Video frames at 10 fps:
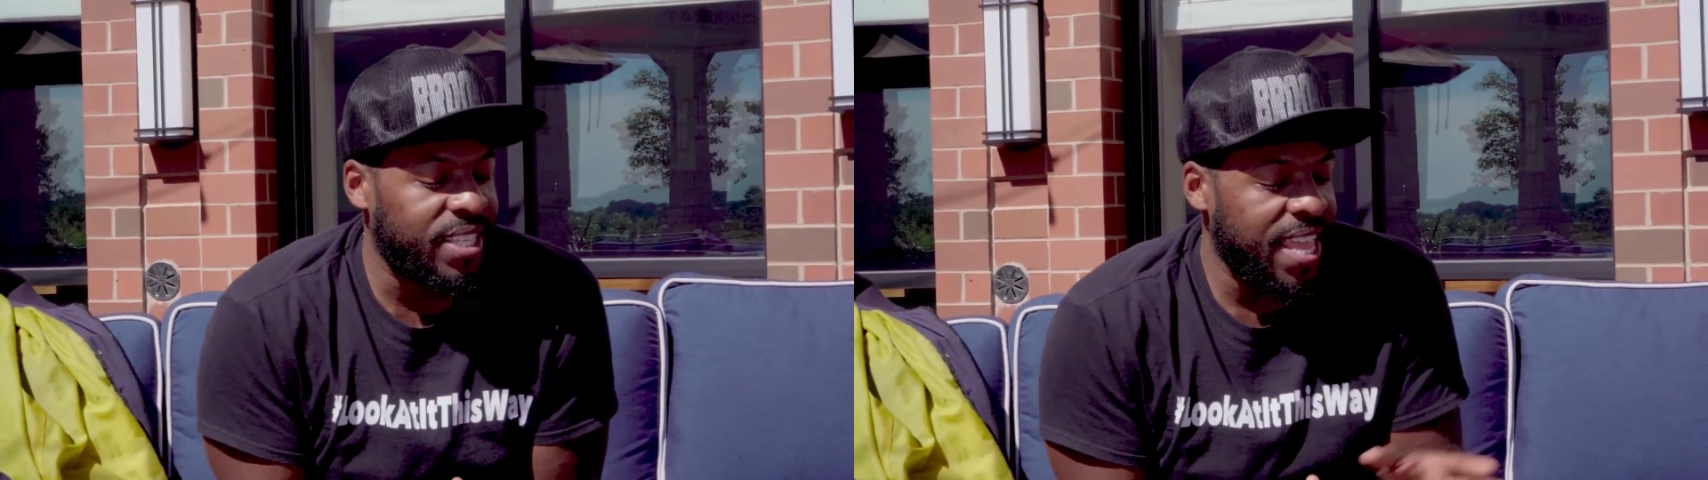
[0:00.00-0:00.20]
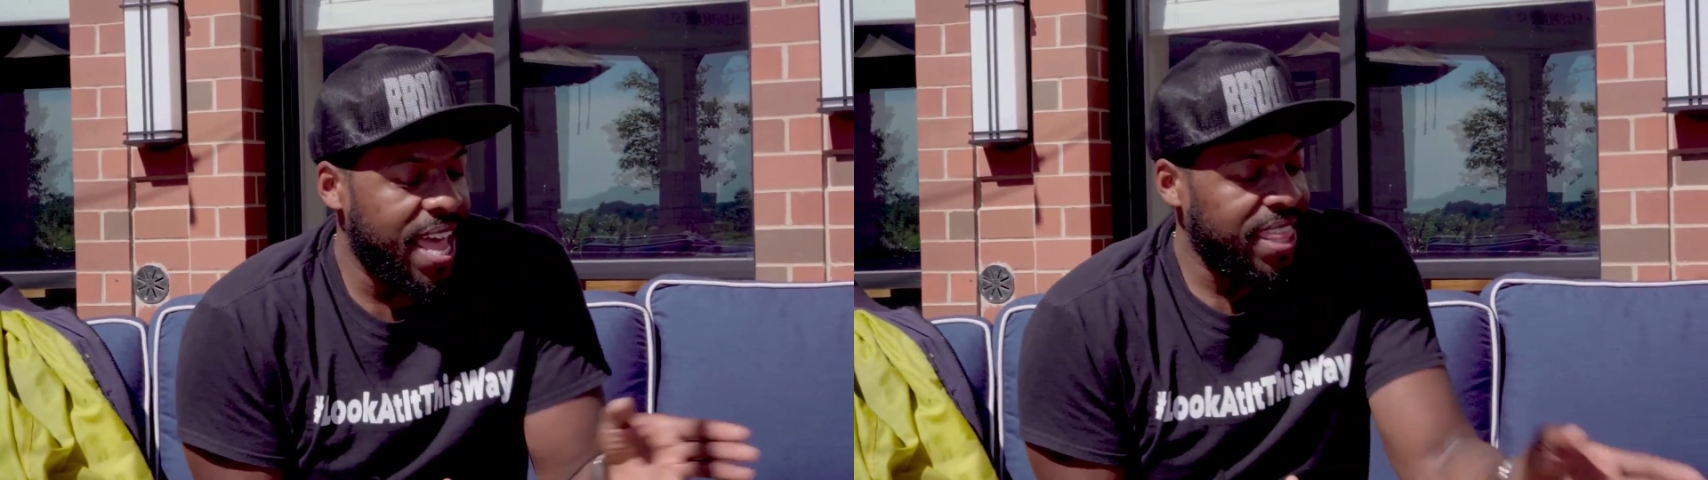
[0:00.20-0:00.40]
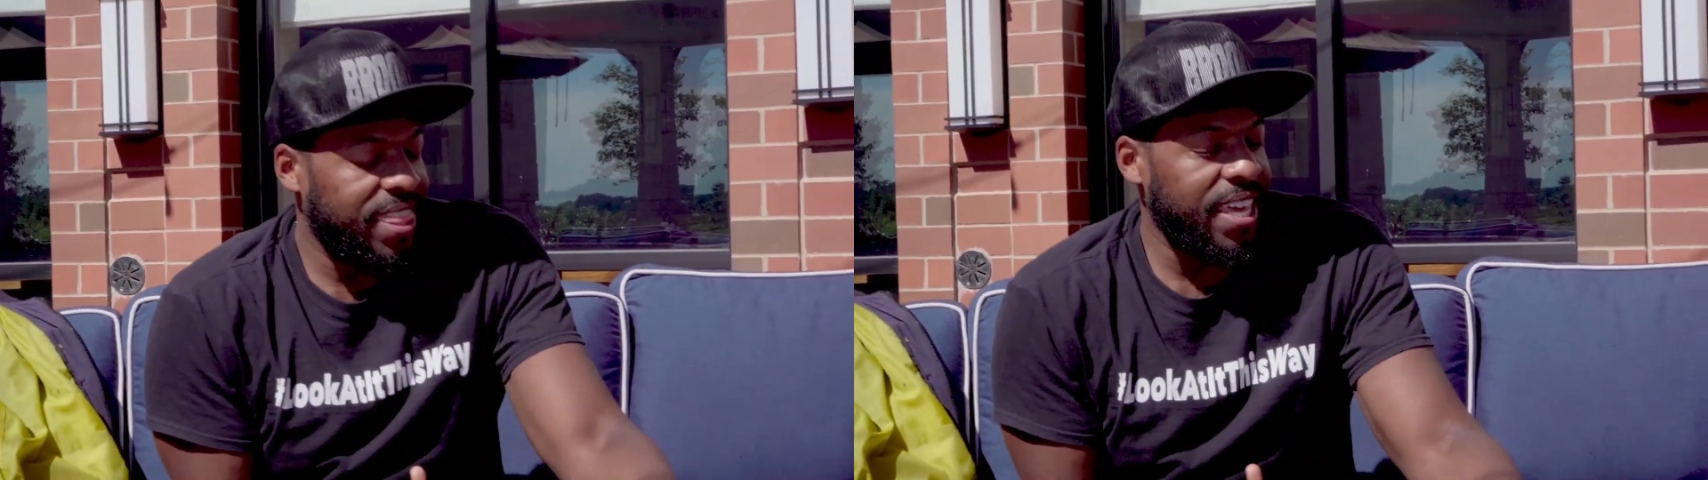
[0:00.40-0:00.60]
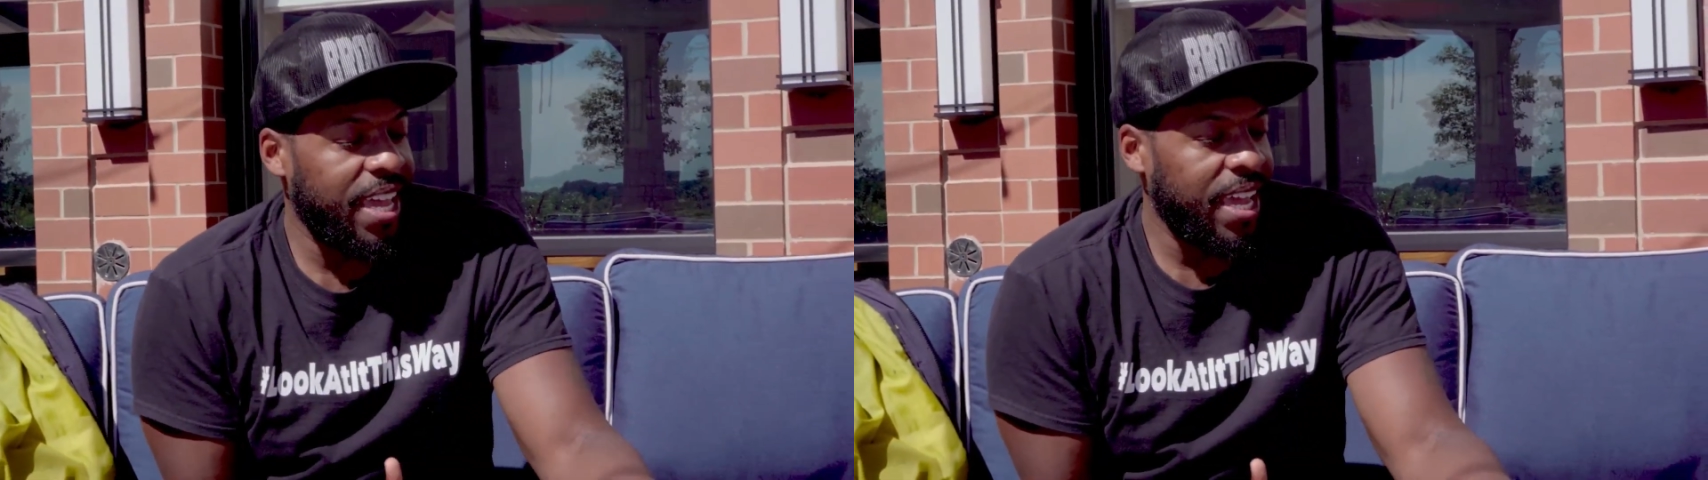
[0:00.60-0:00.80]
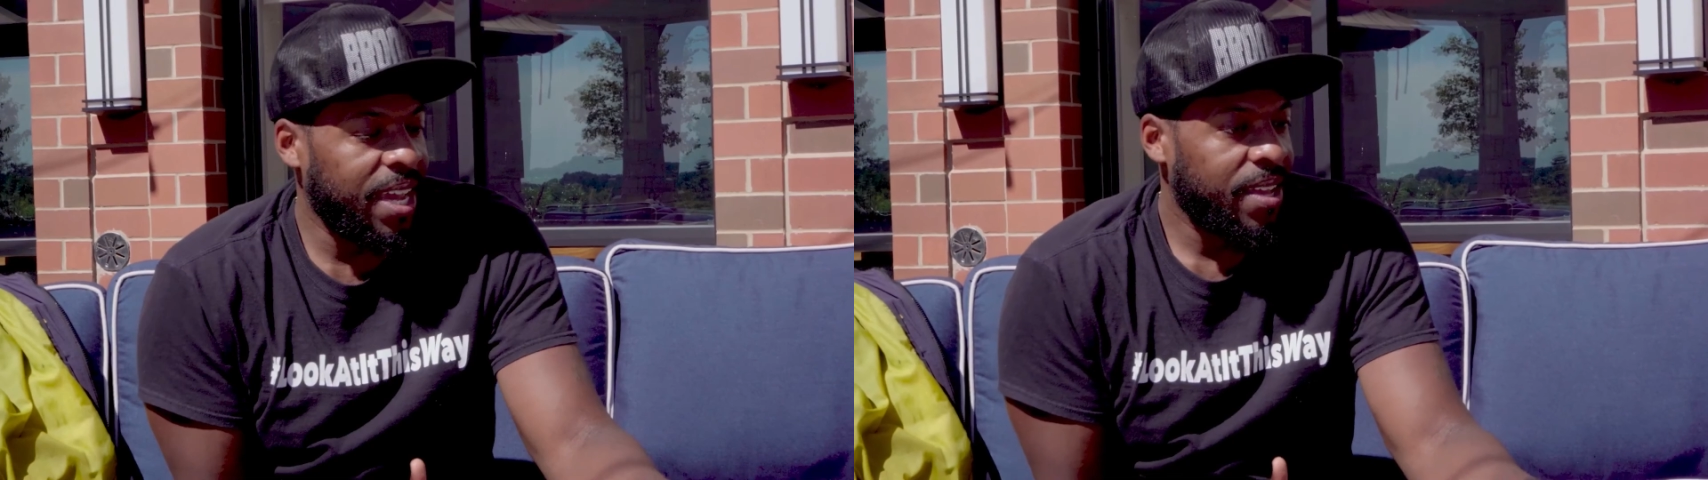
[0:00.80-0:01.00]
that
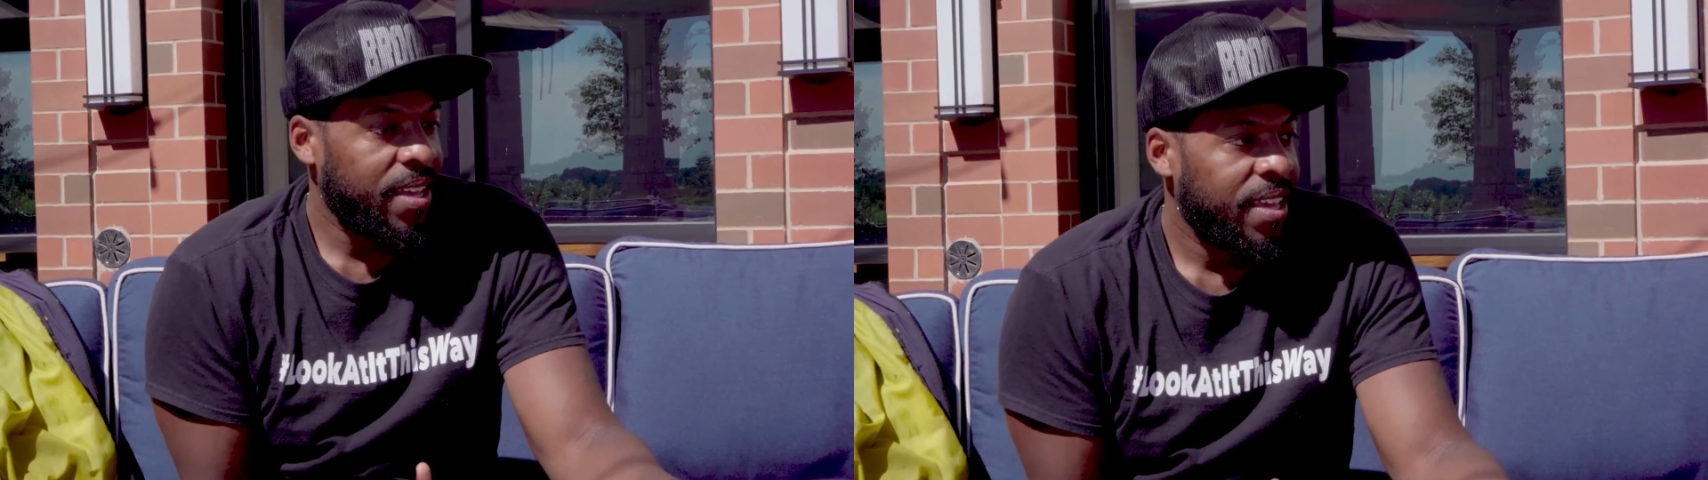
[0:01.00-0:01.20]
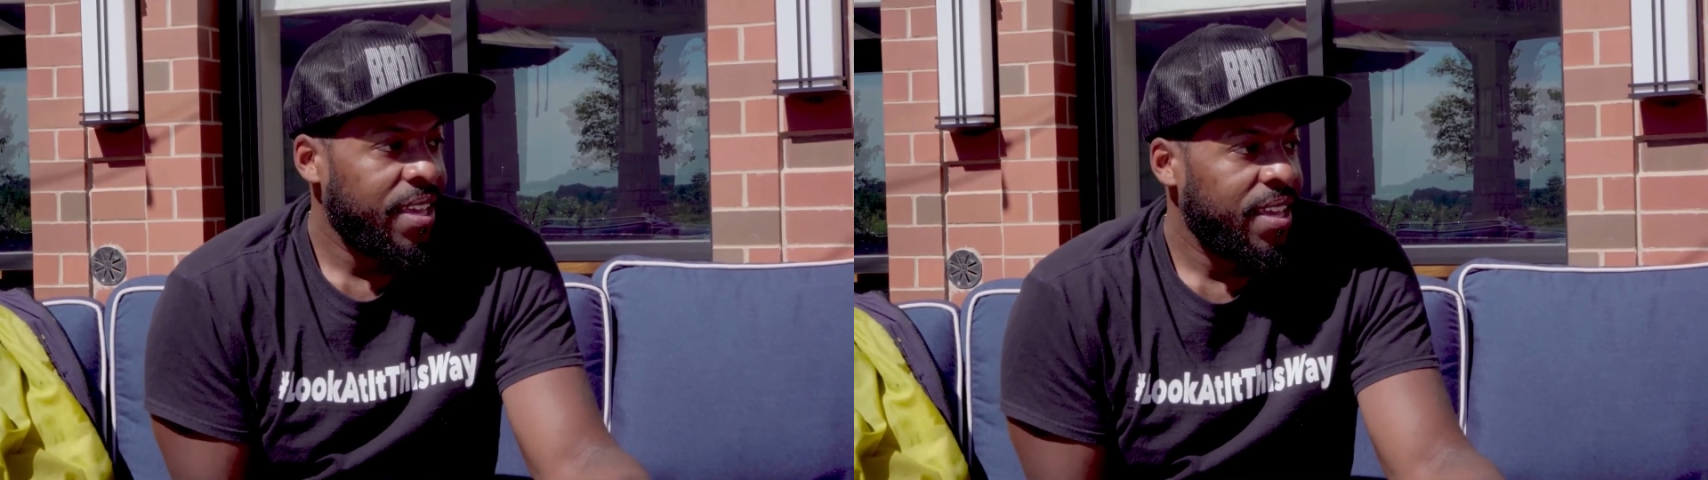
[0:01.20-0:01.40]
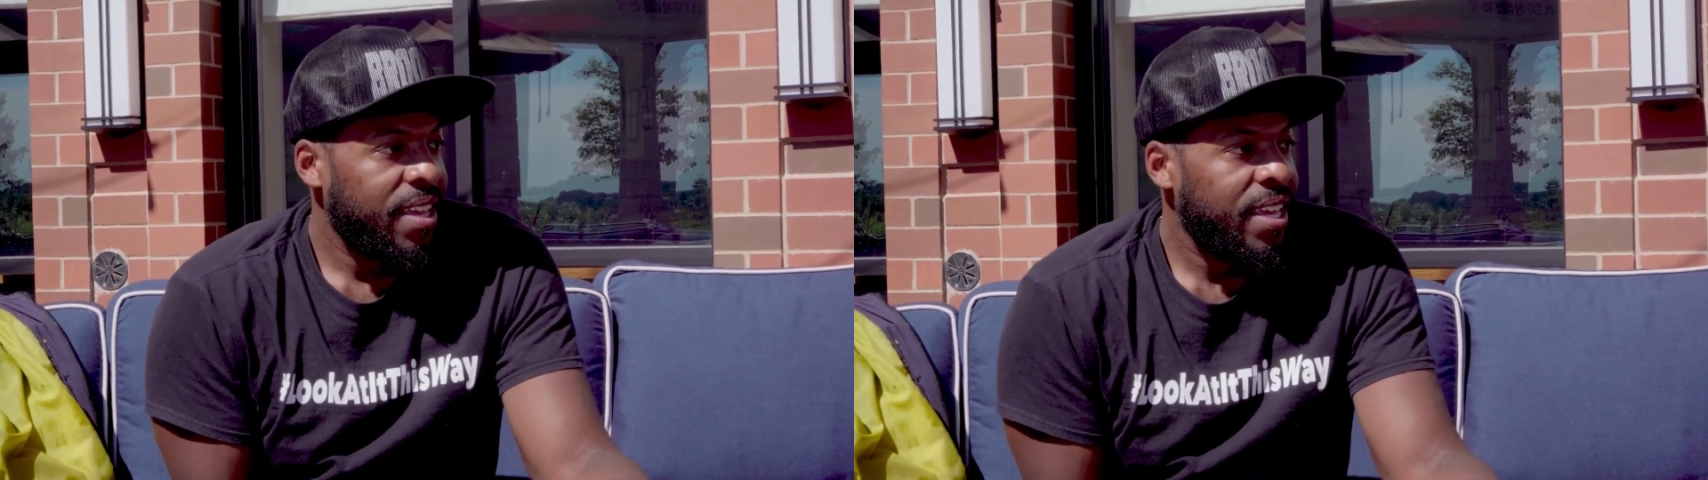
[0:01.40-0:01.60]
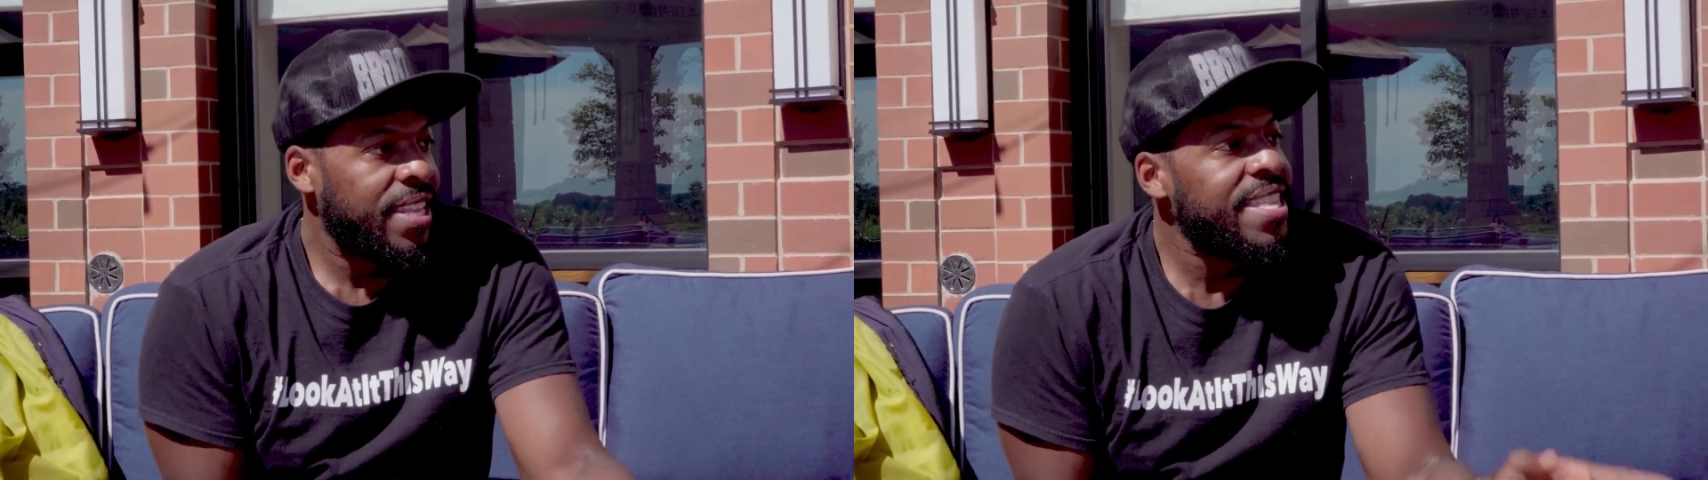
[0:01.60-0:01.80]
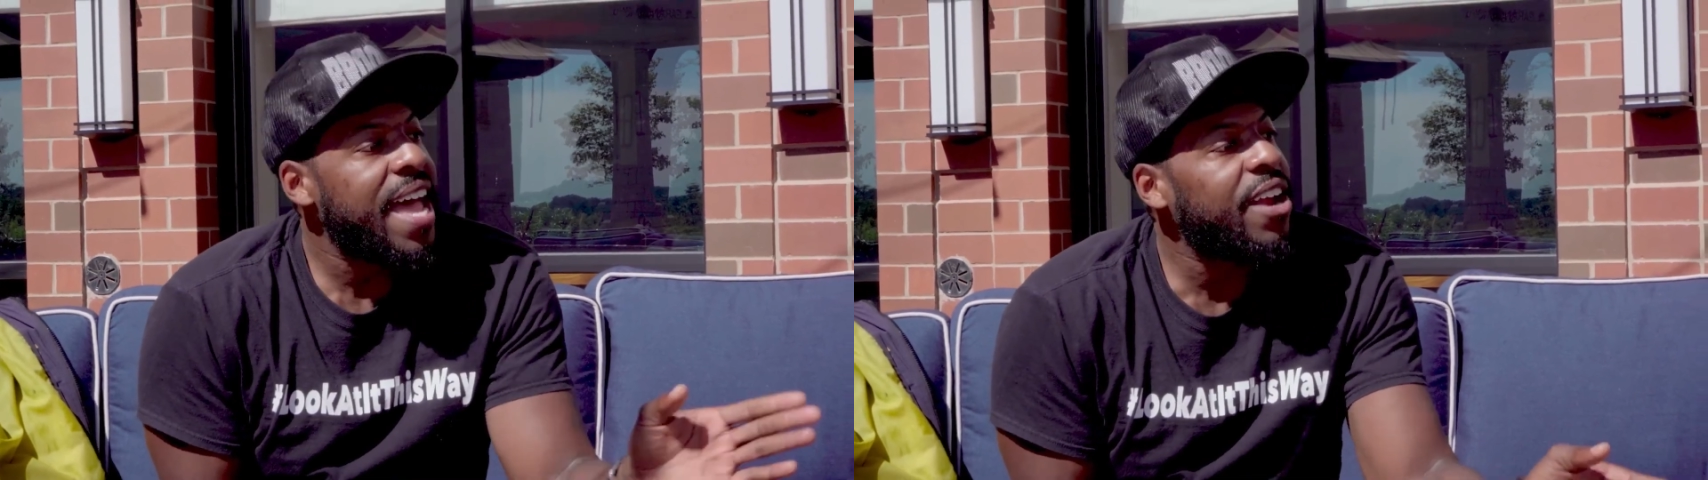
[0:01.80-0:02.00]
thing,
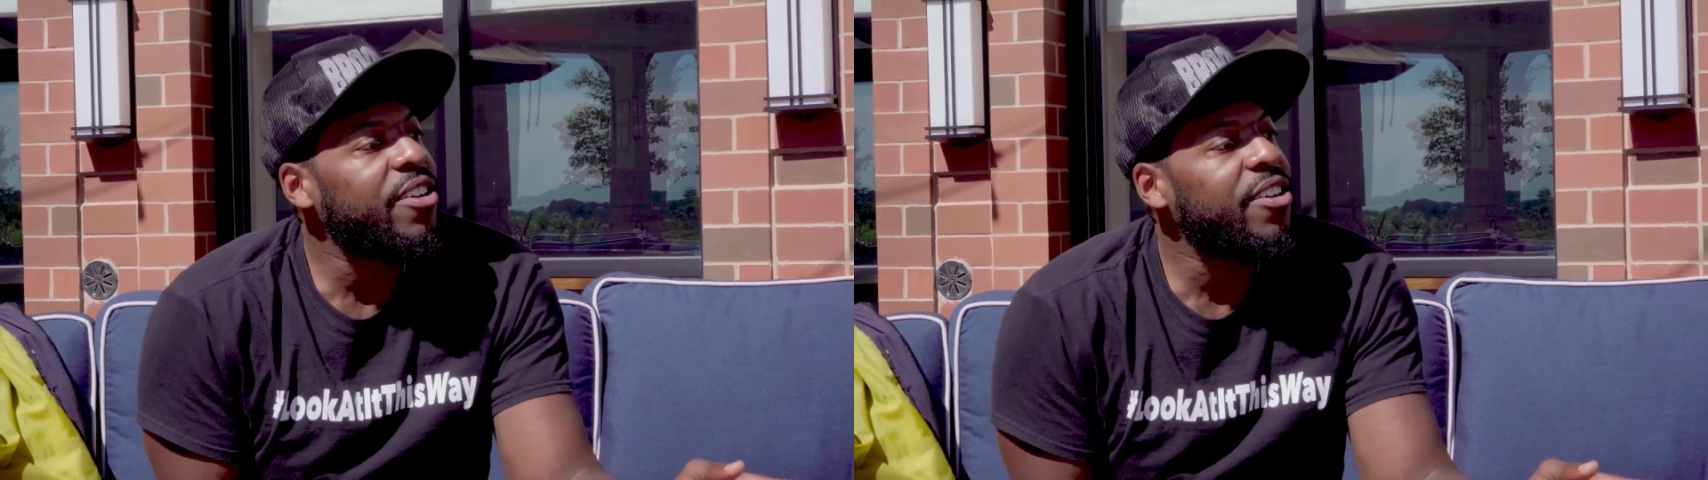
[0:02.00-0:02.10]
not